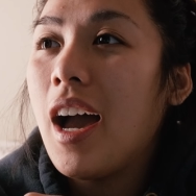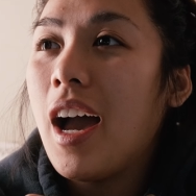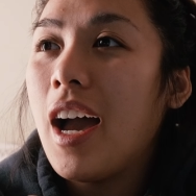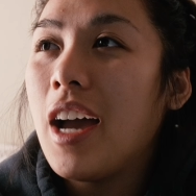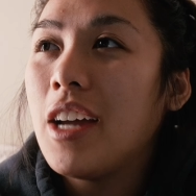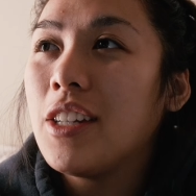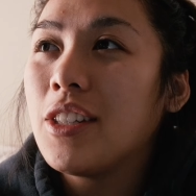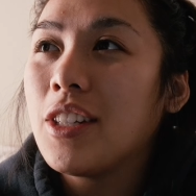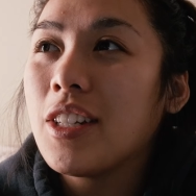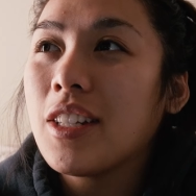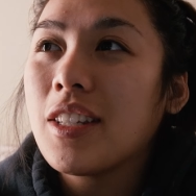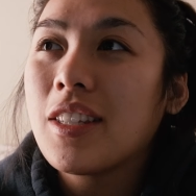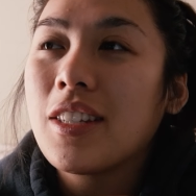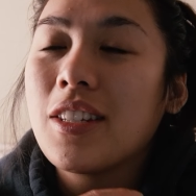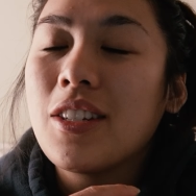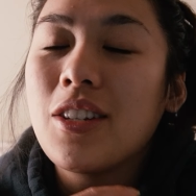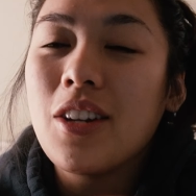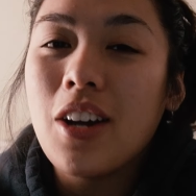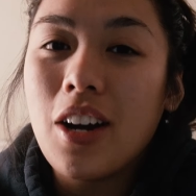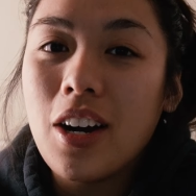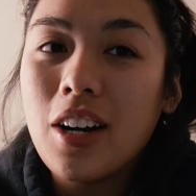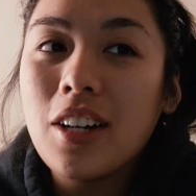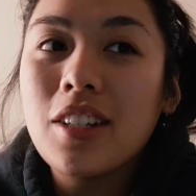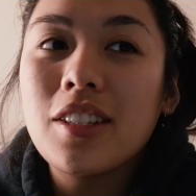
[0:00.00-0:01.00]
and just
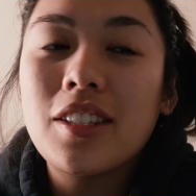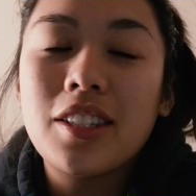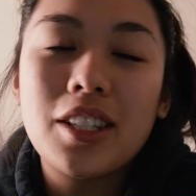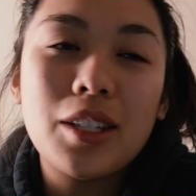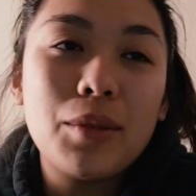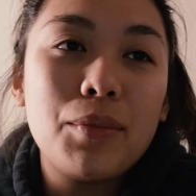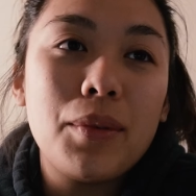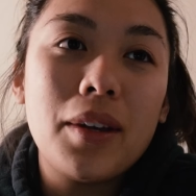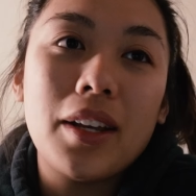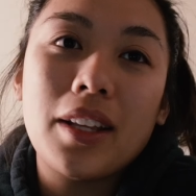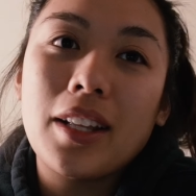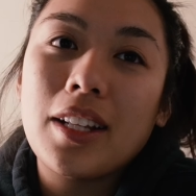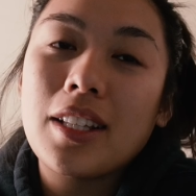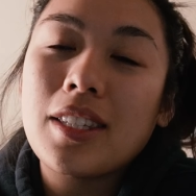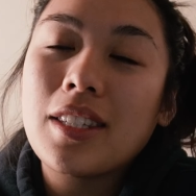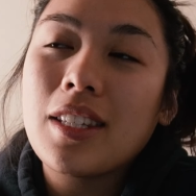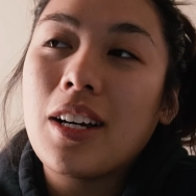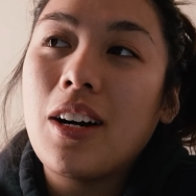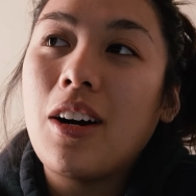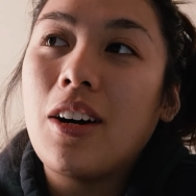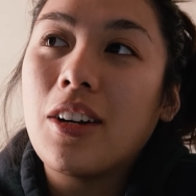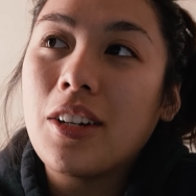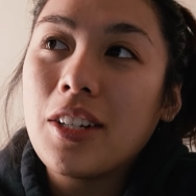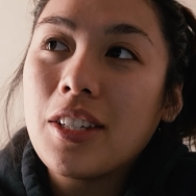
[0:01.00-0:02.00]
not sleeping. That's
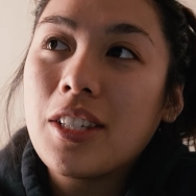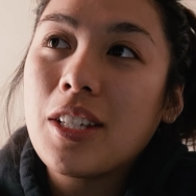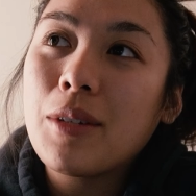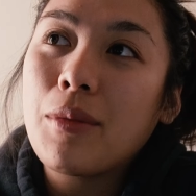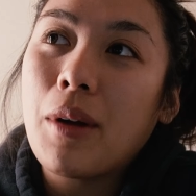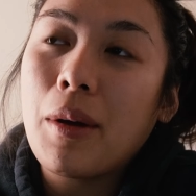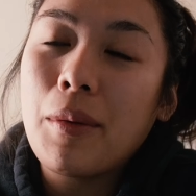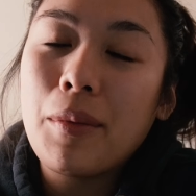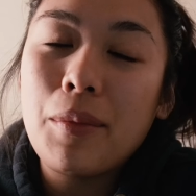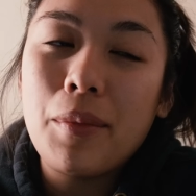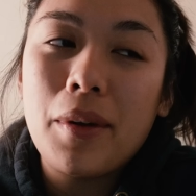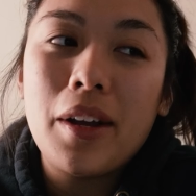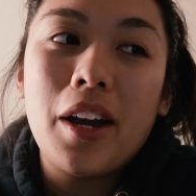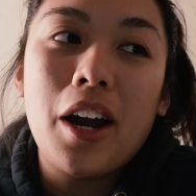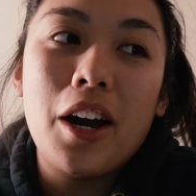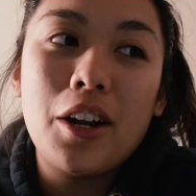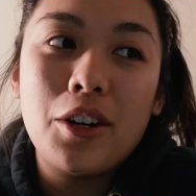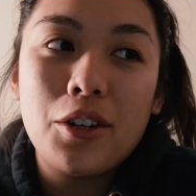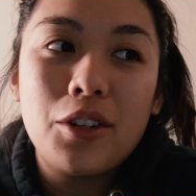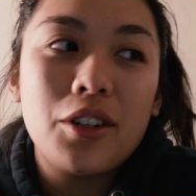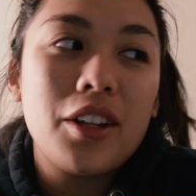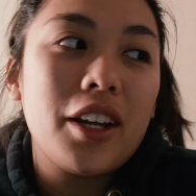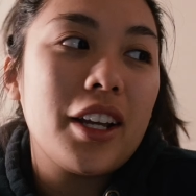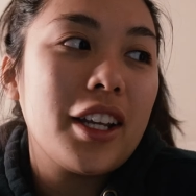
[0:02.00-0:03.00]
honestly probably my
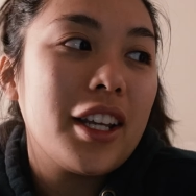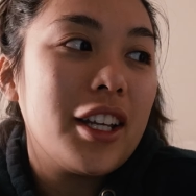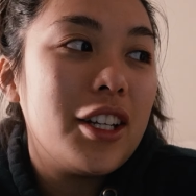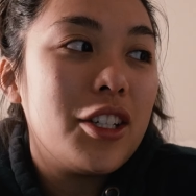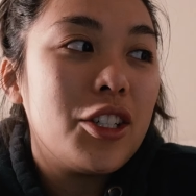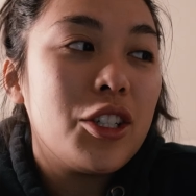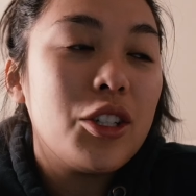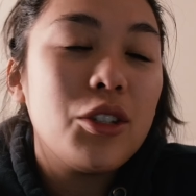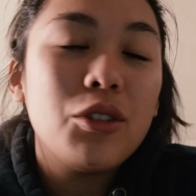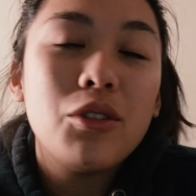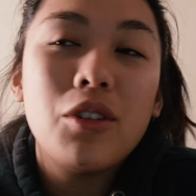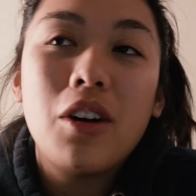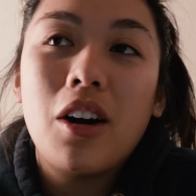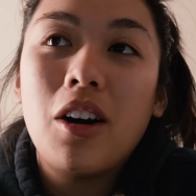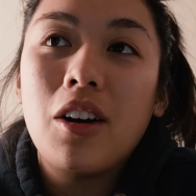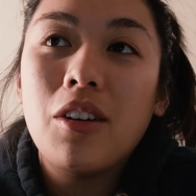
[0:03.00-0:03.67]
underlying issue